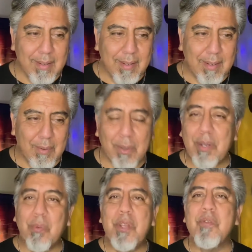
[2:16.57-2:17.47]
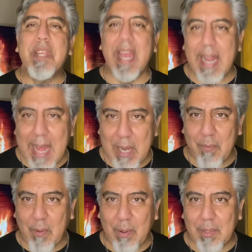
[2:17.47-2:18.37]
do you get out
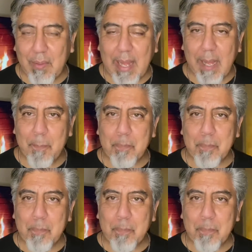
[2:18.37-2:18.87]
of all of that?